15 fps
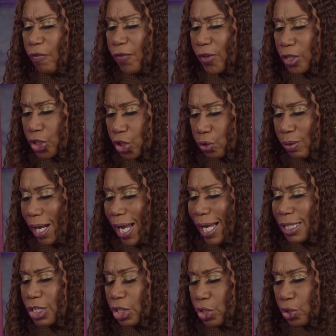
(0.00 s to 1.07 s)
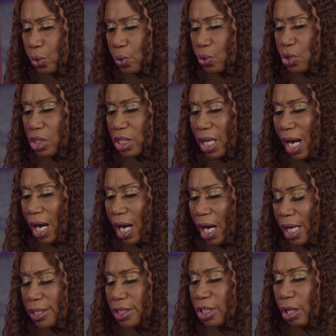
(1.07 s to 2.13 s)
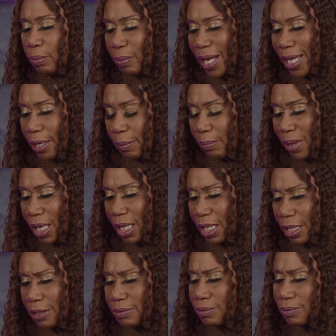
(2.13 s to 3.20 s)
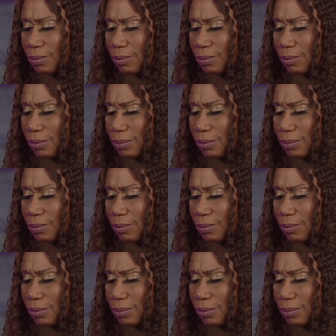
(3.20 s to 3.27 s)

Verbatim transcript: for trying to use God to make money.